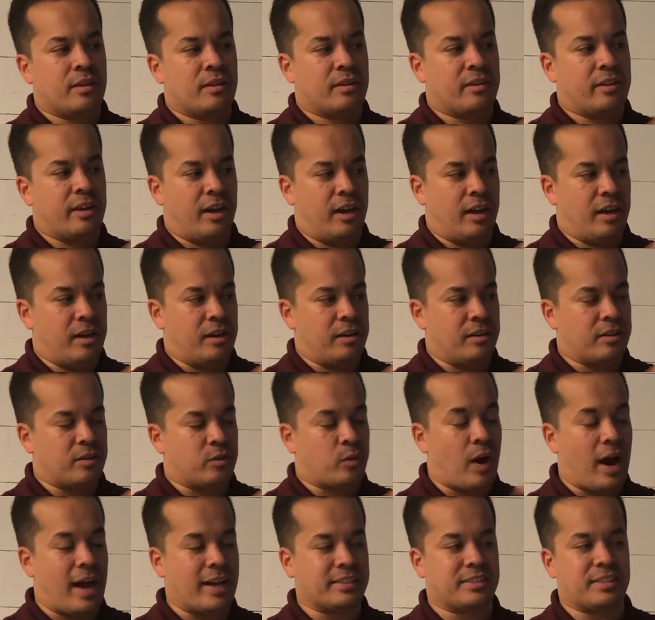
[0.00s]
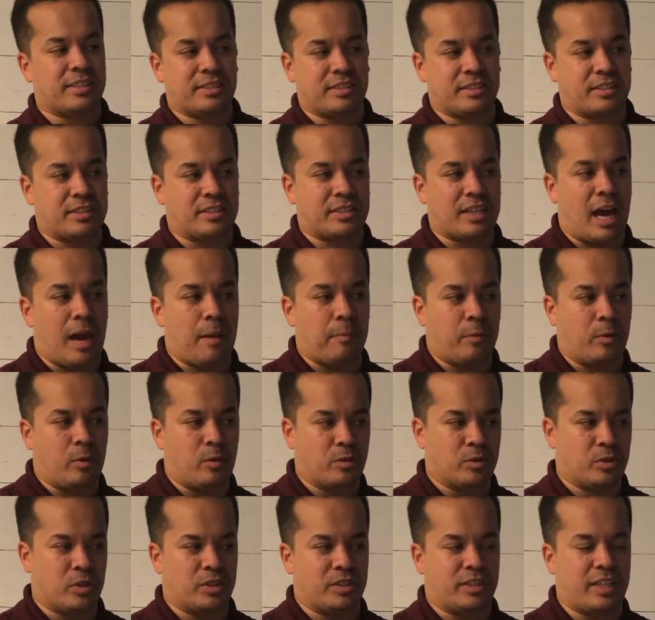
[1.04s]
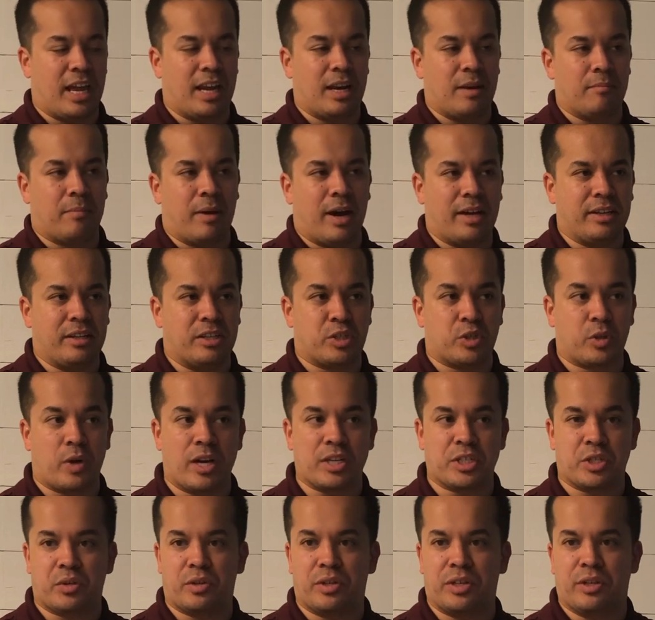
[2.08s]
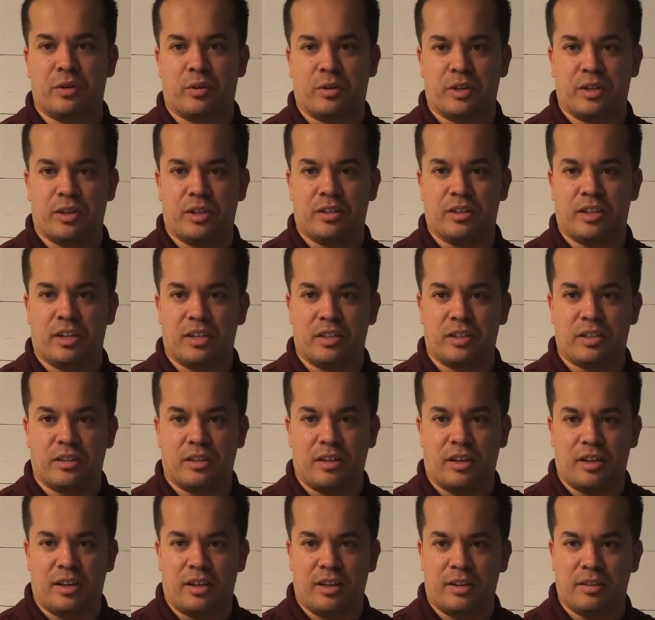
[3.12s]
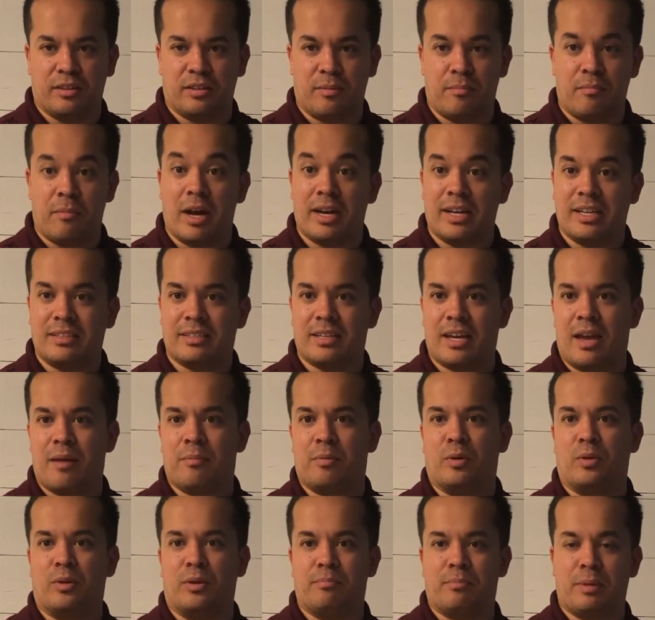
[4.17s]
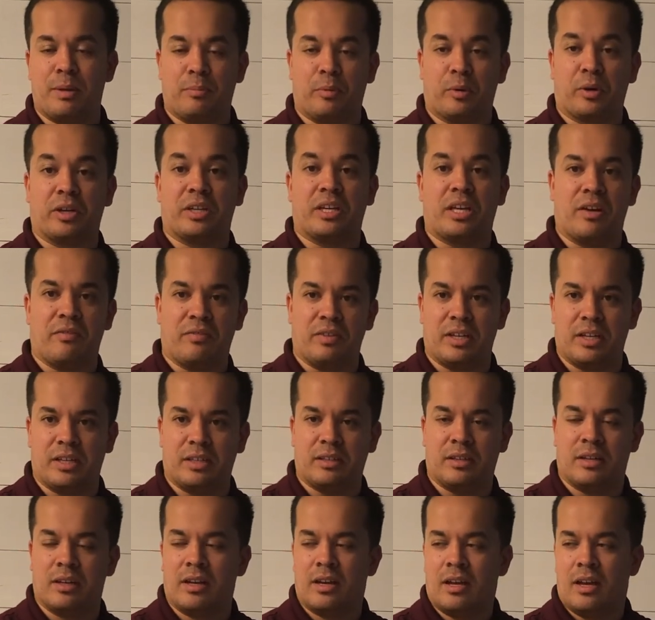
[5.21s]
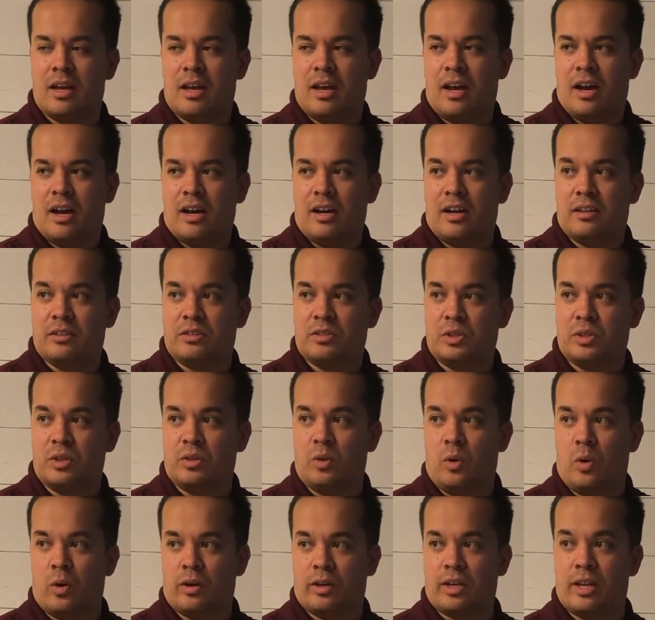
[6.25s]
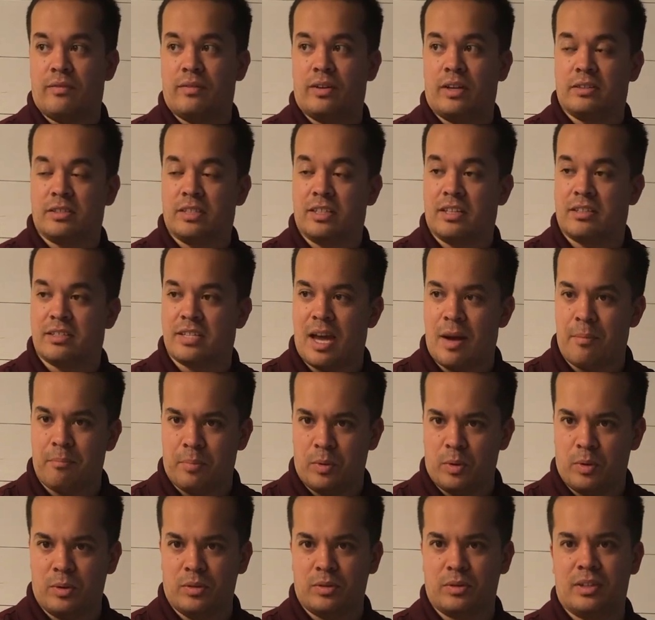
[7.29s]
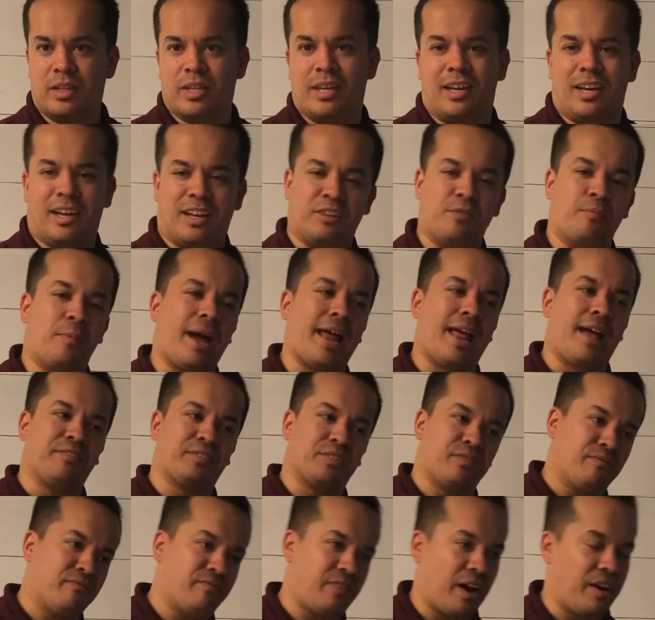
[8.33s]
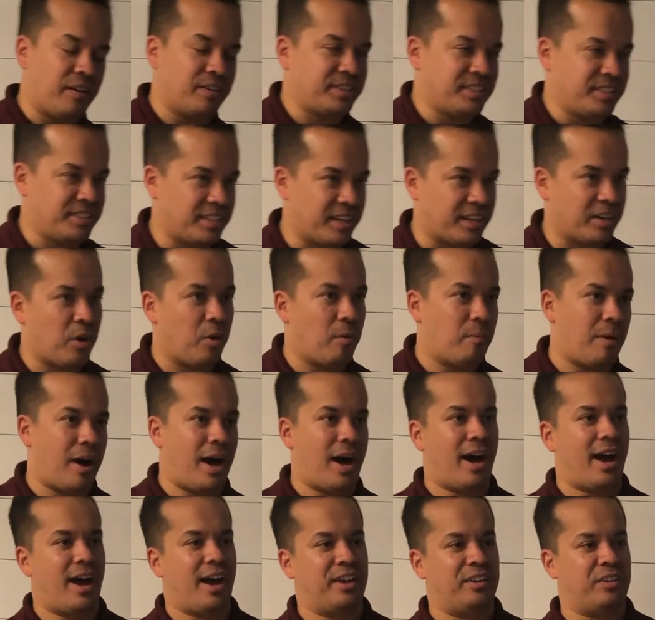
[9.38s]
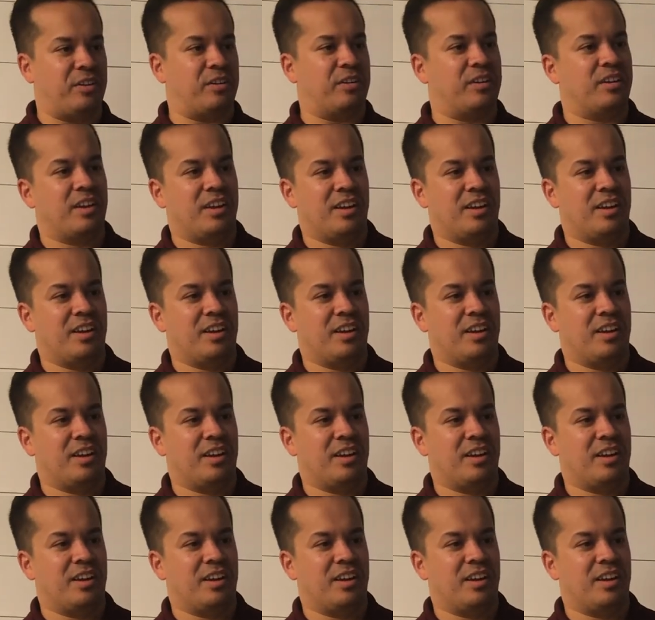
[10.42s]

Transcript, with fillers: the Christ and his disciples are standing by the treasury or the, the, the, the money table, and people are giving uh, unto the Lord or giving unto the temple. And you might have some Pharisees that go by and are,